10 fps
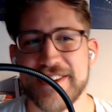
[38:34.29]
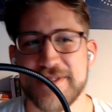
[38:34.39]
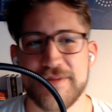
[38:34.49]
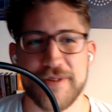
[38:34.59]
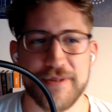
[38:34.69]

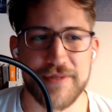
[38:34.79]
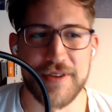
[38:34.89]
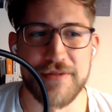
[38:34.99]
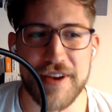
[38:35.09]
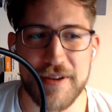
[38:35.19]
next for
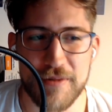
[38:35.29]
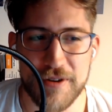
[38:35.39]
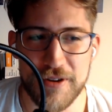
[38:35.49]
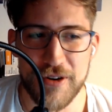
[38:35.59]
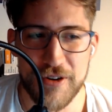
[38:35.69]
Weaviate?
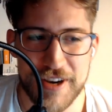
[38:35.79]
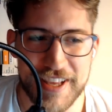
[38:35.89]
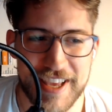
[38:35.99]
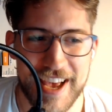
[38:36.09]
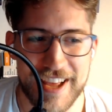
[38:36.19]
What you
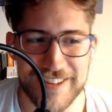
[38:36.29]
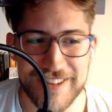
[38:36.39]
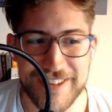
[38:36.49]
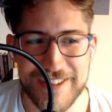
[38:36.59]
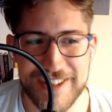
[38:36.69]
already
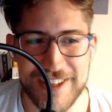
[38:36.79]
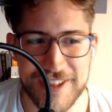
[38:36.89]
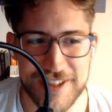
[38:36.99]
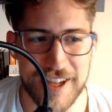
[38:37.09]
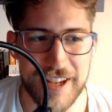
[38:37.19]
can
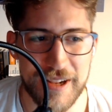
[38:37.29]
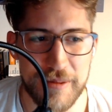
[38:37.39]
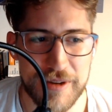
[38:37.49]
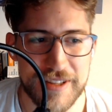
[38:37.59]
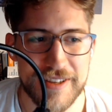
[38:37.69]
tease a
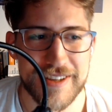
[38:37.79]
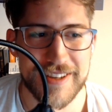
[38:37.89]
little bit.